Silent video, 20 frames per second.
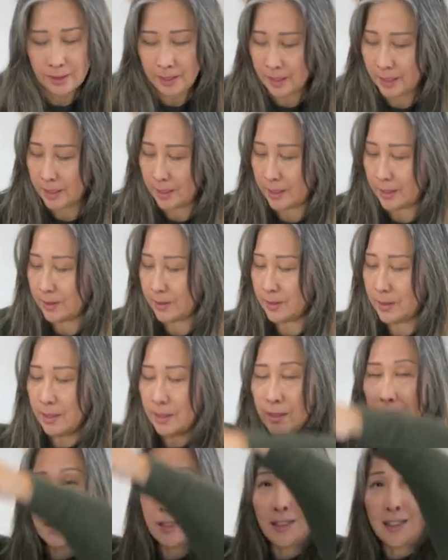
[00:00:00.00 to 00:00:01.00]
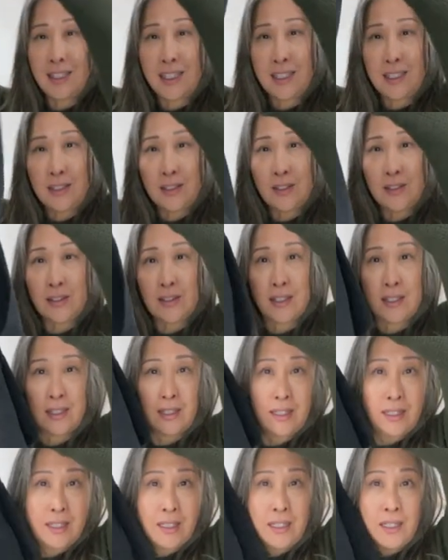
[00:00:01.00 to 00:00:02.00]
is this
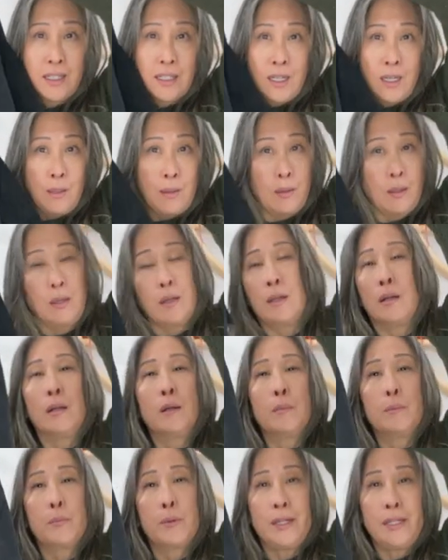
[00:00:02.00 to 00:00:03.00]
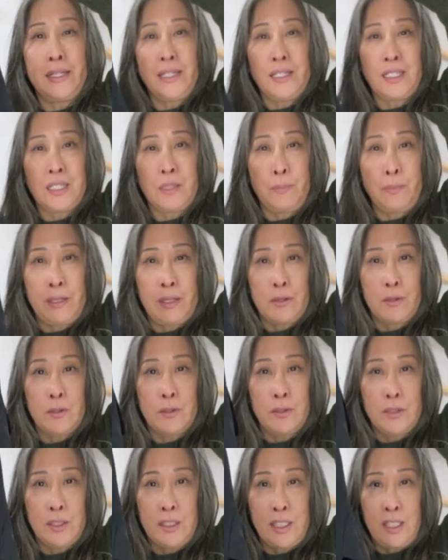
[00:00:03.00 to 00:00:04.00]
Britney
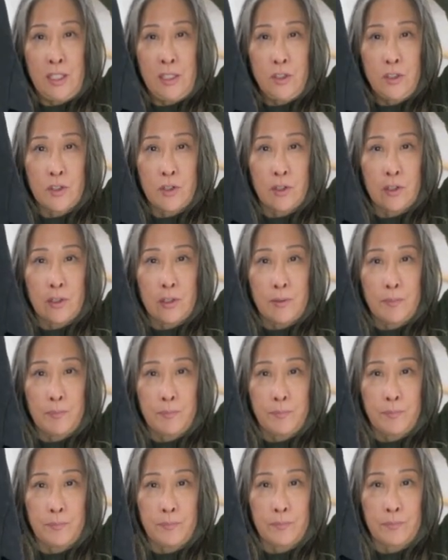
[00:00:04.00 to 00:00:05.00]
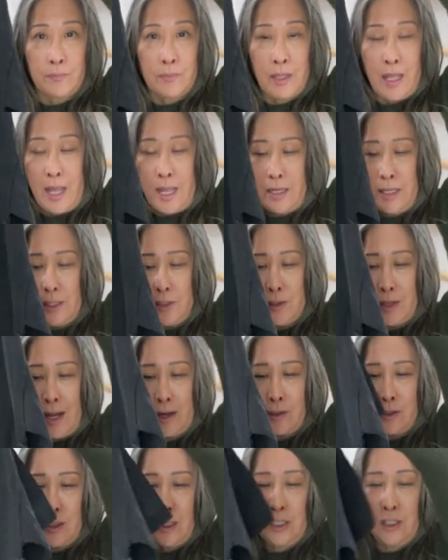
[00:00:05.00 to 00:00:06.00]
Spears t-shirt, and it's
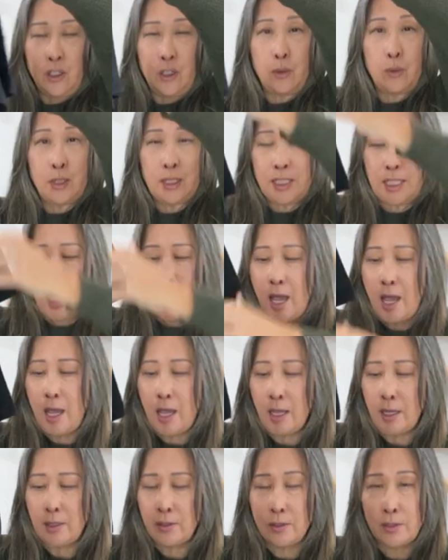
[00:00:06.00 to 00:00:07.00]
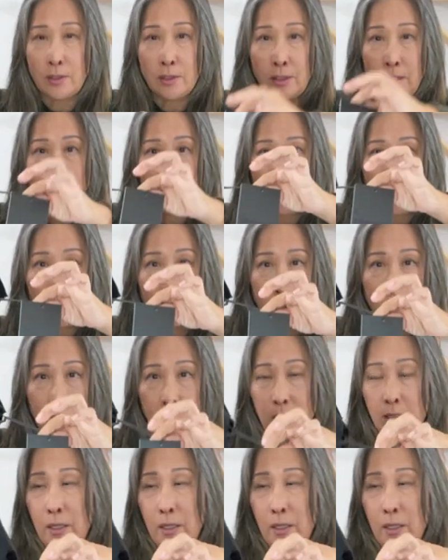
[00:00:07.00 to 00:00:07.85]
actually new with tags here.